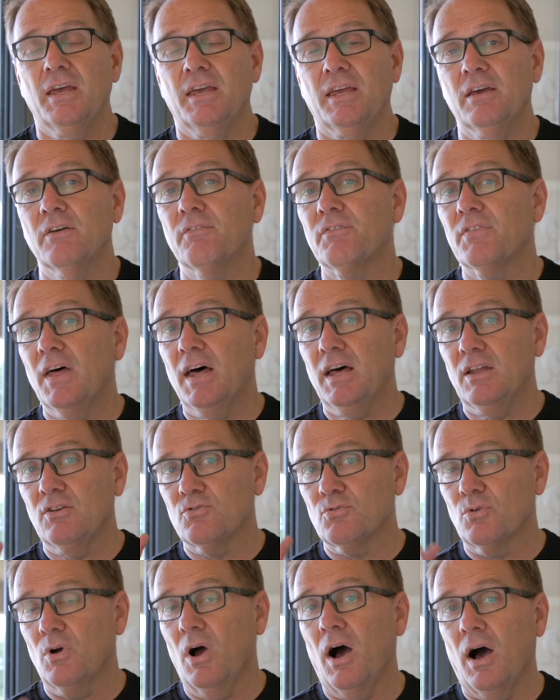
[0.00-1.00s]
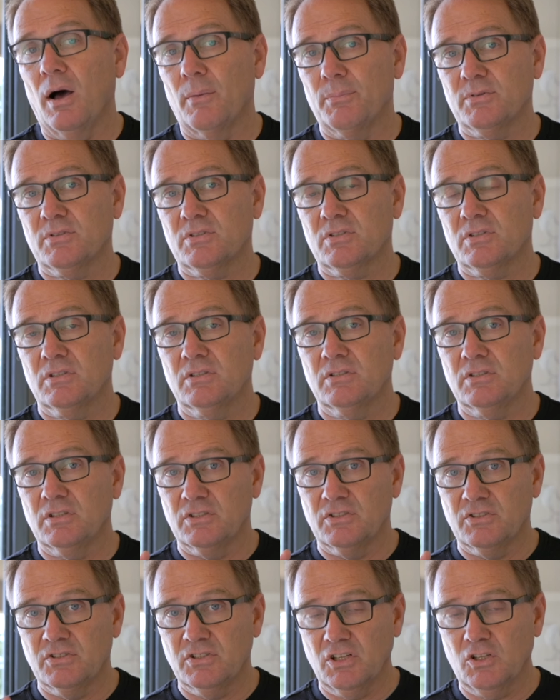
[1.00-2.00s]
If that drops to
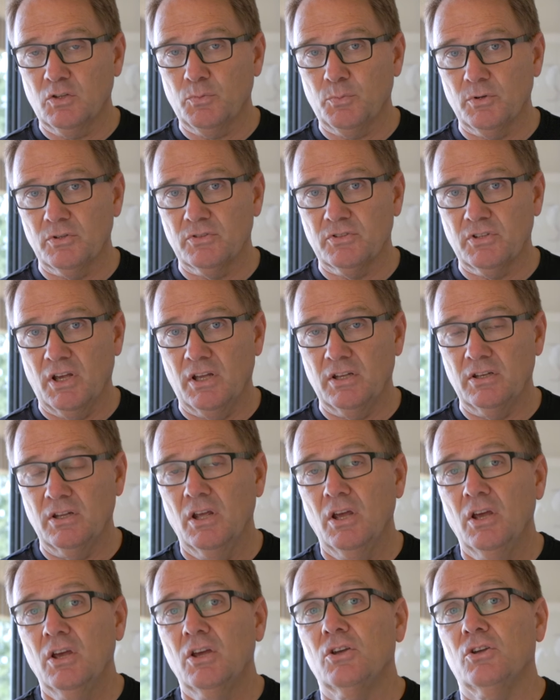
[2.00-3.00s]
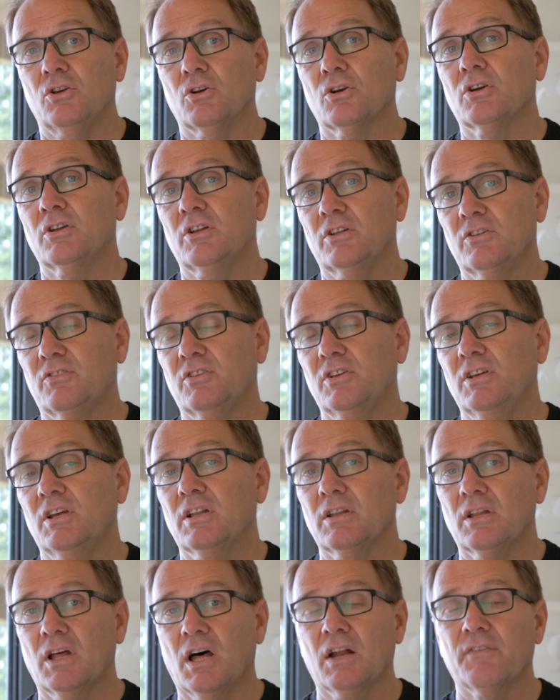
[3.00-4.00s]
6%, you're going to see
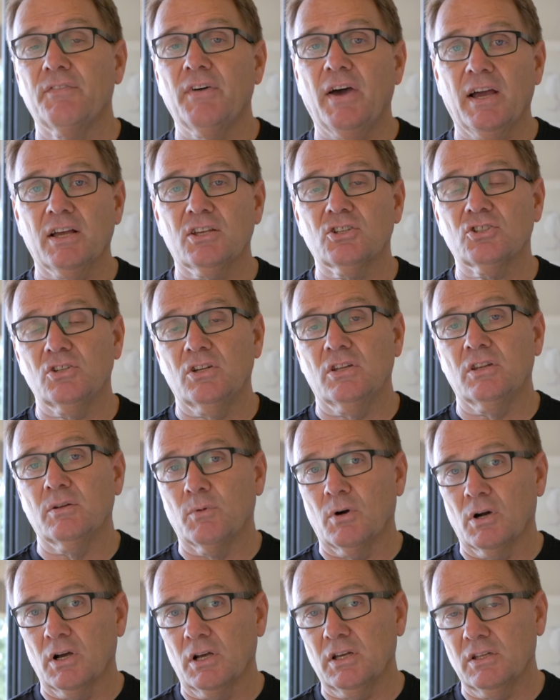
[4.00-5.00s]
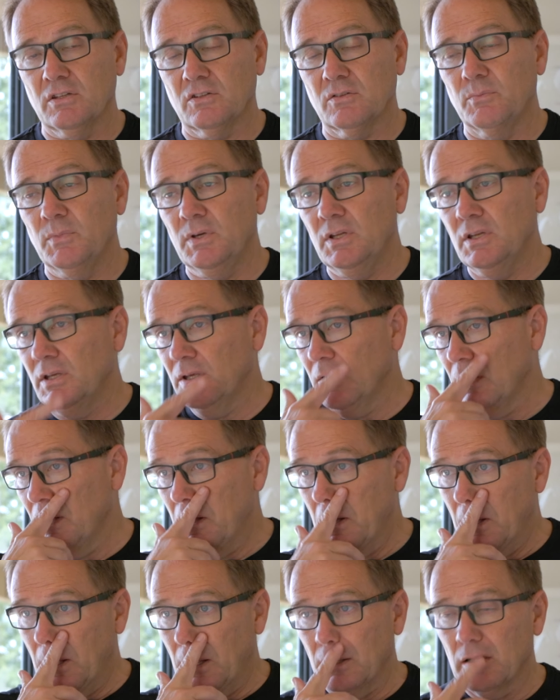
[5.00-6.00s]
a lot of action in the markets, meaning
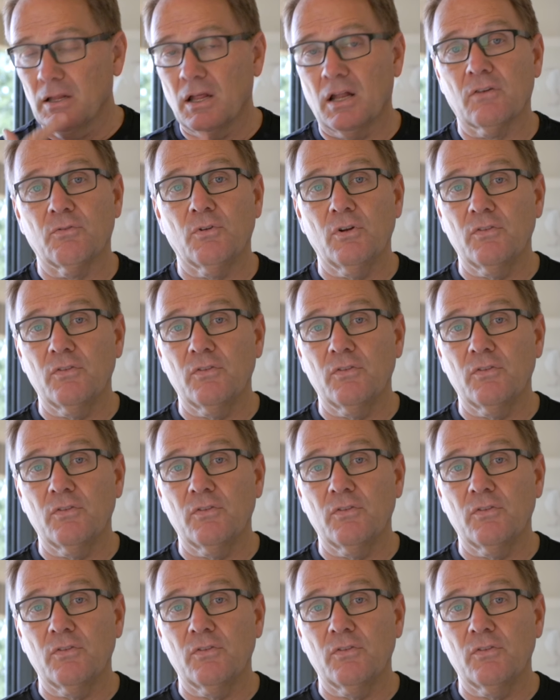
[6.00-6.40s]
a lot of